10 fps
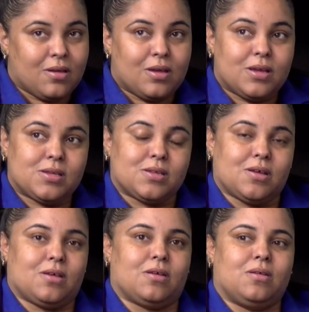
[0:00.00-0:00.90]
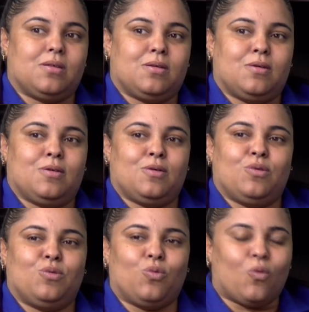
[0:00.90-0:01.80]
He said,
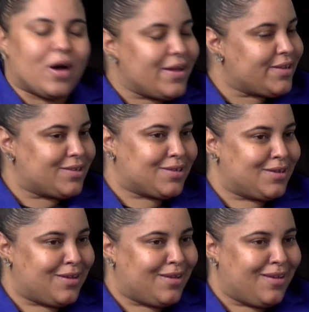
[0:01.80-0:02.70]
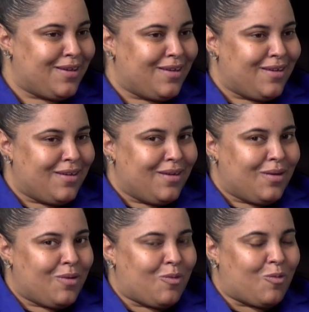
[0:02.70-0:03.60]
what?
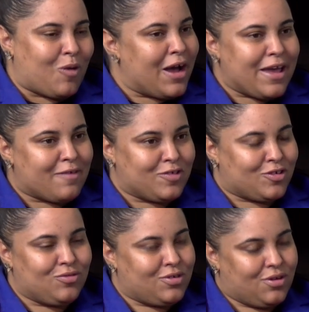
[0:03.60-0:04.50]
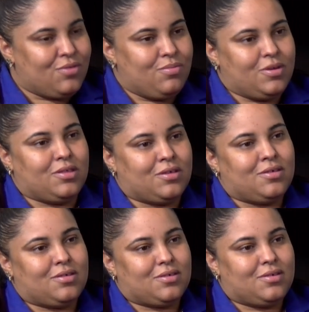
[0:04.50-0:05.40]
Why haven't you told me
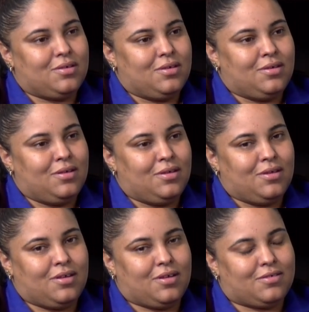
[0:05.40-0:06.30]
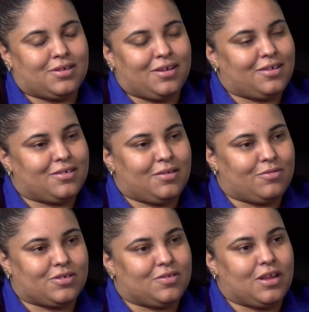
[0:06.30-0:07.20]
this? And I was like, because I
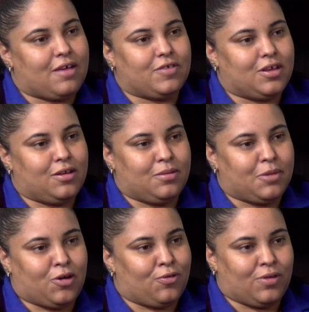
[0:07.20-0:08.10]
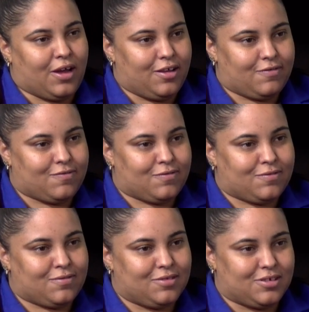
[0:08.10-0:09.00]
was navigating my own life.
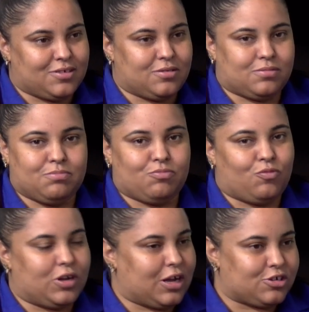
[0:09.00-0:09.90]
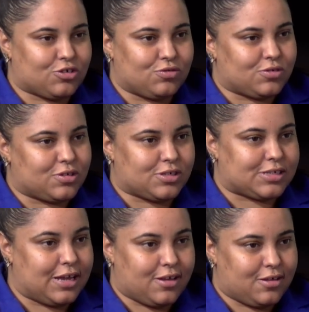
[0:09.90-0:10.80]
This is what I chose to
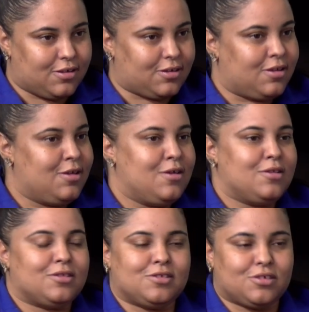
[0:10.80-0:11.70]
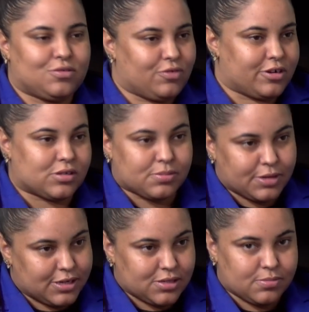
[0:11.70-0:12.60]
stay in. This is where it's
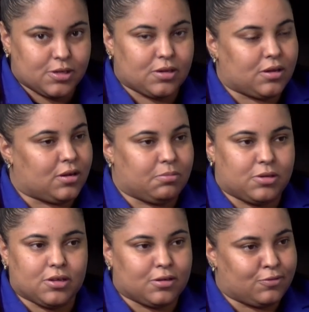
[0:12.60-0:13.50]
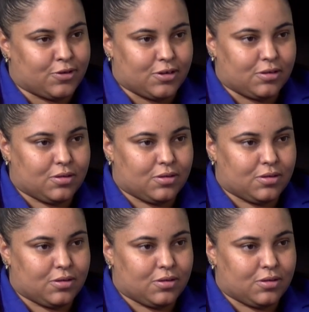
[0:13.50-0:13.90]
placed me, and I'm dealing with it.